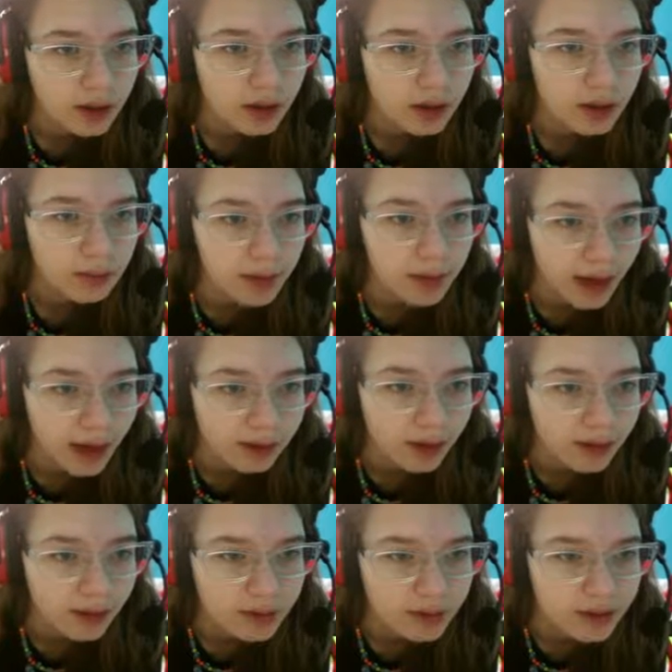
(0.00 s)

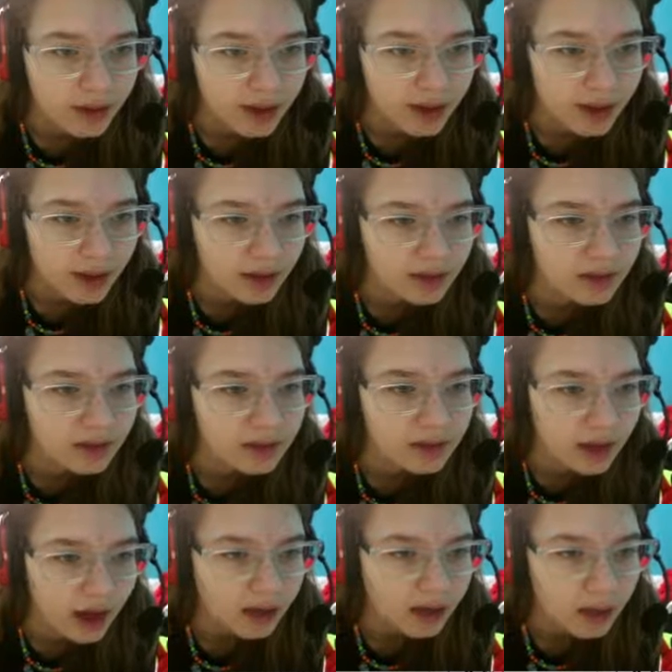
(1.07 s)
backgrounds. I can't not
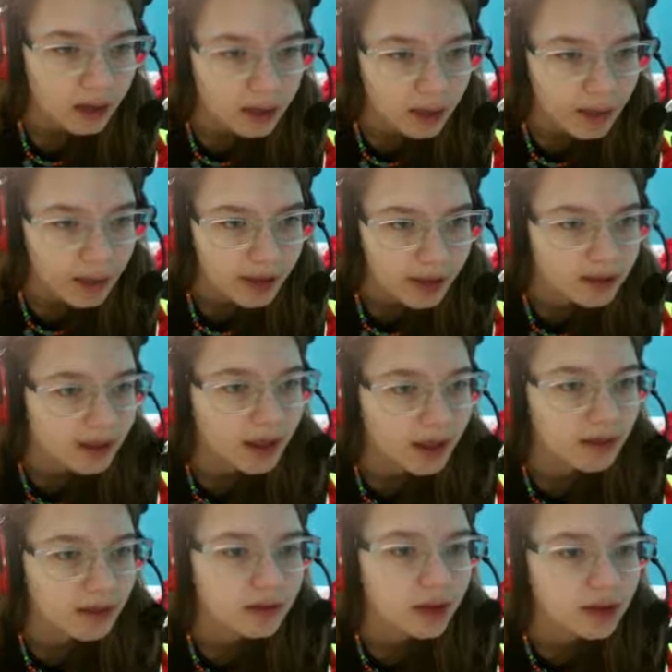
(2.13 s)
go without backgrounds. I can't
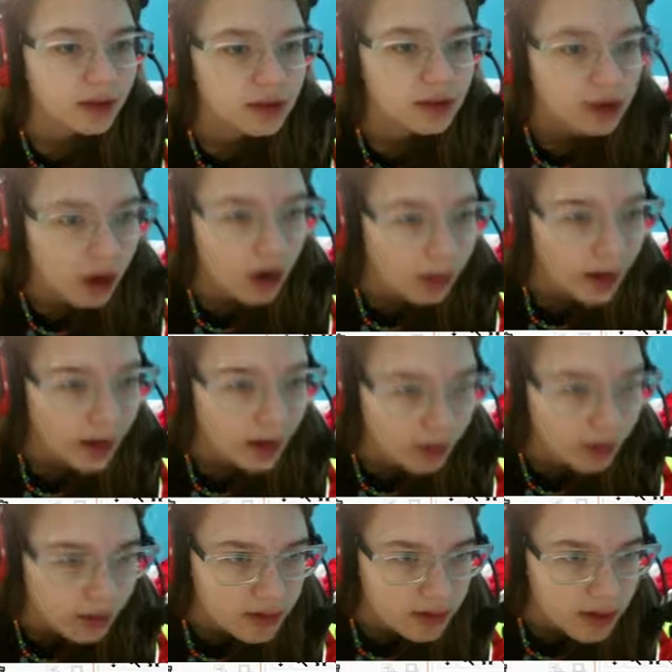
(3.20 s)
like draw
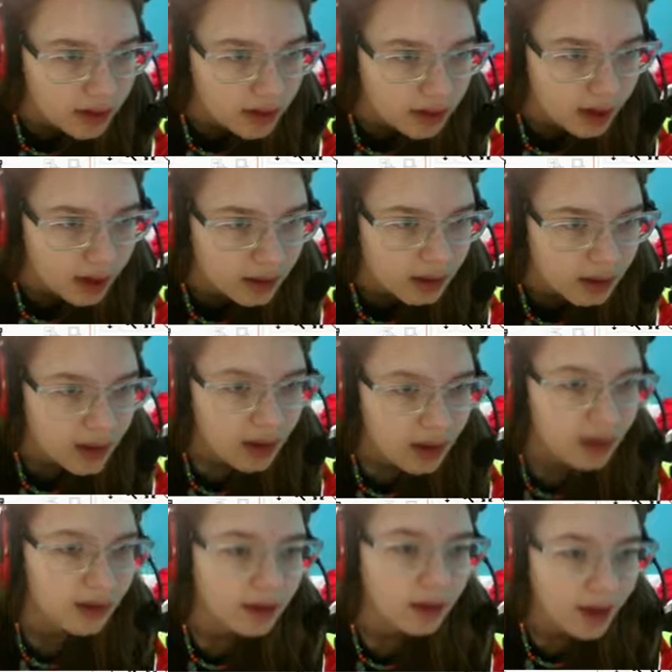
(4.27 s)
backgrounds like that. They
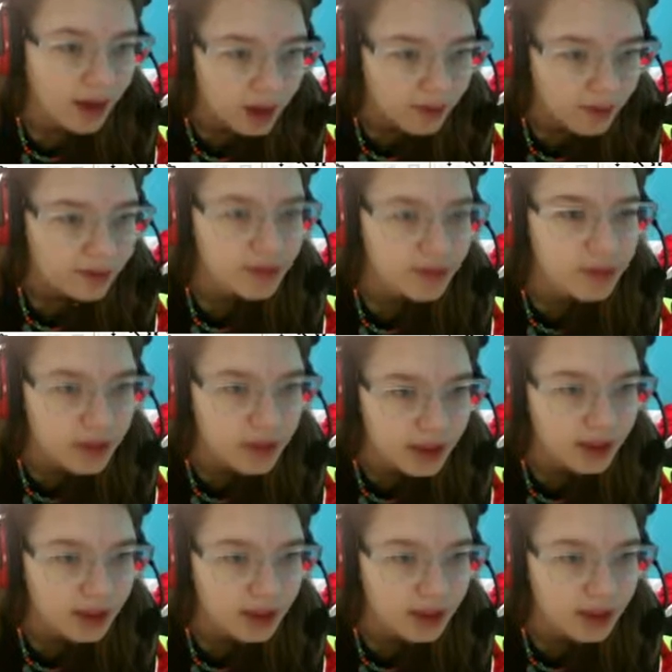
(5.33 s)
have to be